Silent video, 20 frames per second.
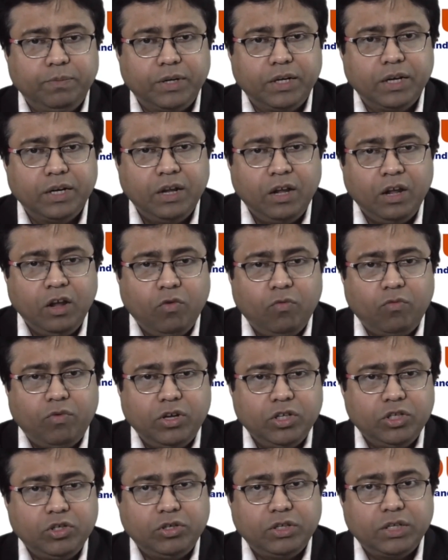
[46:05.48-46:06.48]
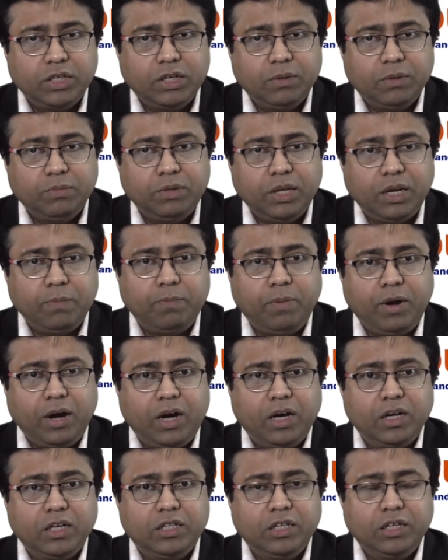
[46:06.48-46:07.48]
But once you set up that
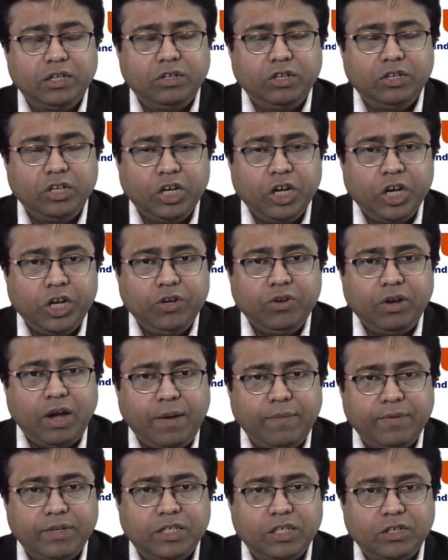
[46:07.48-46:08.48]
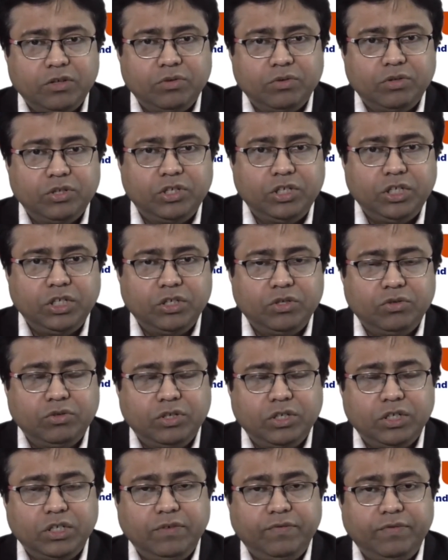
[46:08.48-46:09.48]
bar, then you have a set of the genes
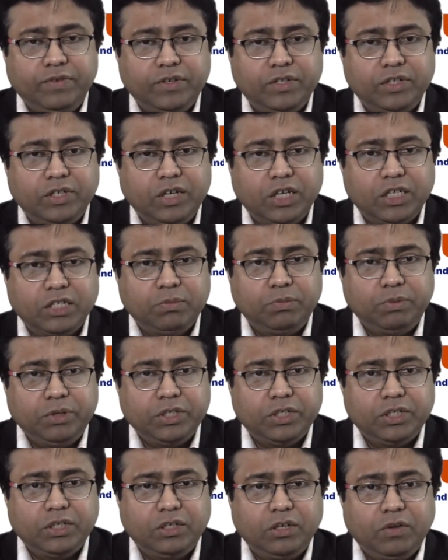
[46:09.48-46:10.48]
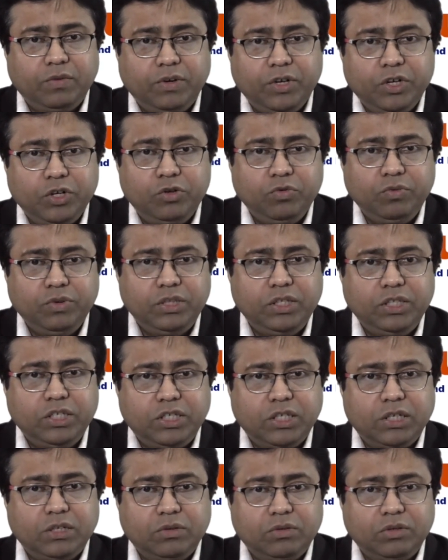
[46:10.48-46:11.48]
which are differentially expressed. Now what you do with these
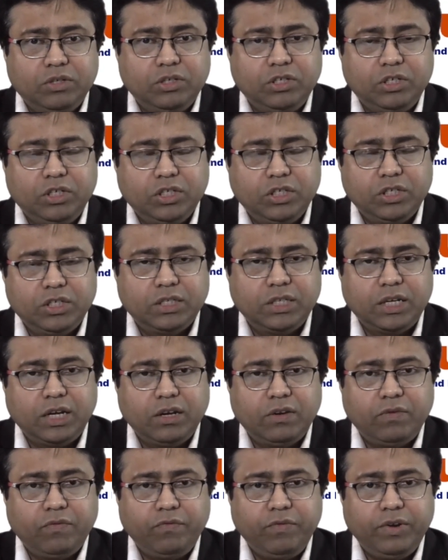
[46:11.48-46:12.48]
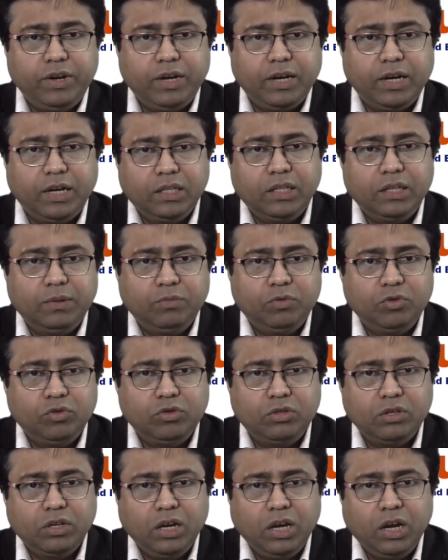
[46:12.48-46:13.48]
sets of the genes is that we run them
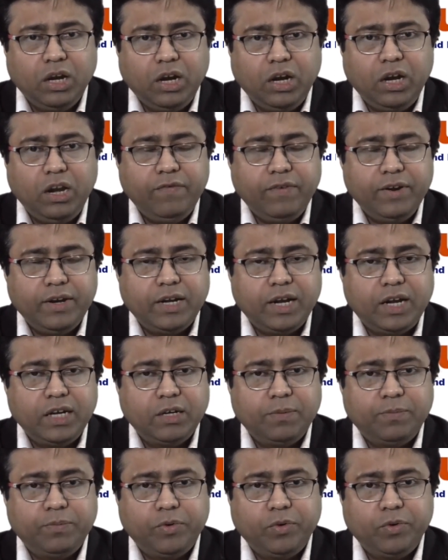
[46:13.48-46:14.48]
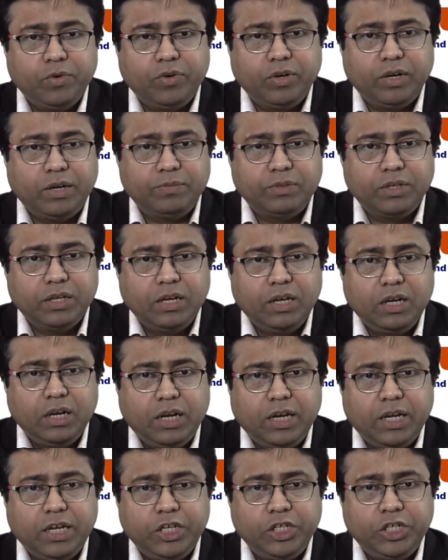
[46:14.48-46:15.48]
through different kind of programs
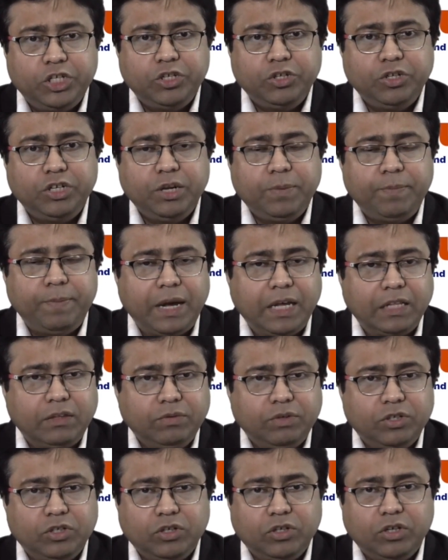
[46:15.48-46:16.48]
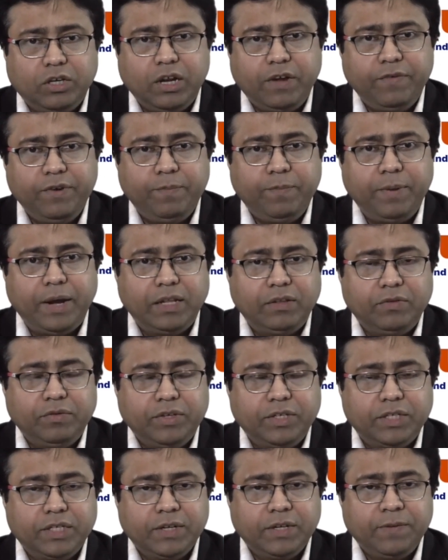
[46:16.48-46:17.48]
like ingenuity pathways or David pathways,